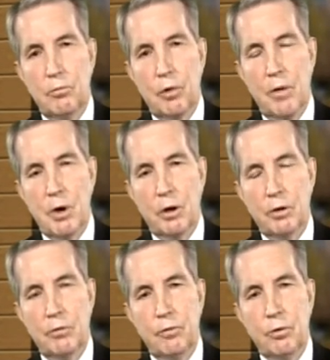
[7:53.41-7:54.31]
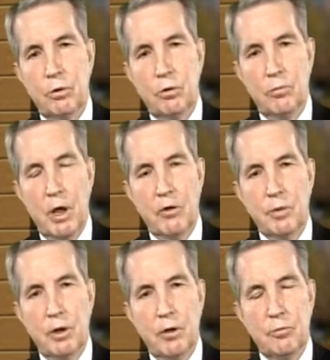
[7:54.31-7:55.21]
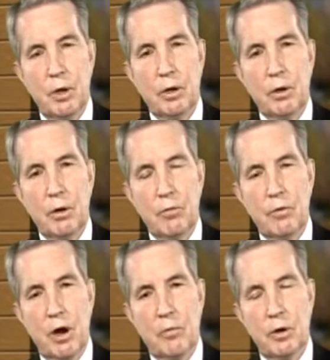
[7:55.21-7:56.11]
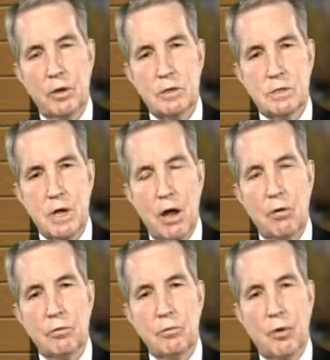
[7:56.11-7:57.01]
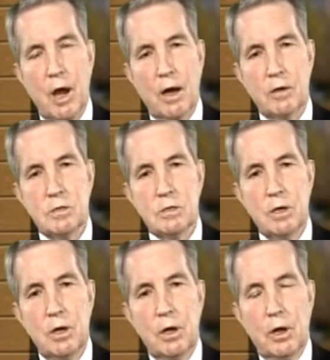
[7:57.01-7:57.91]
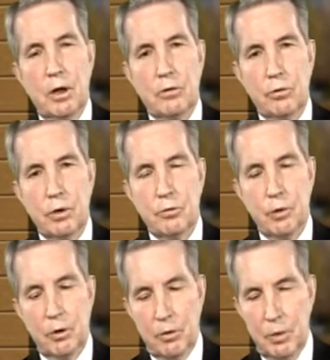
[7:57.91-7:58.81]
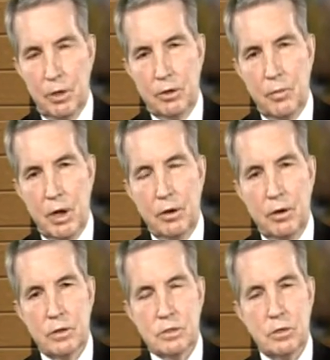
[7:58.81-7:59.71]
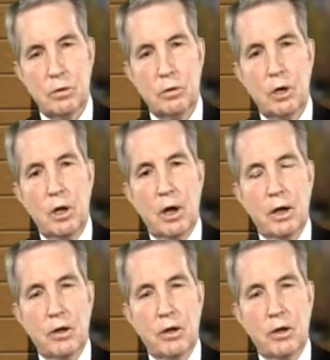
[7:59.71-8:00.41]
primarily in the fuel load management, as being an environmentally sound practice to which we are to be commended. And so I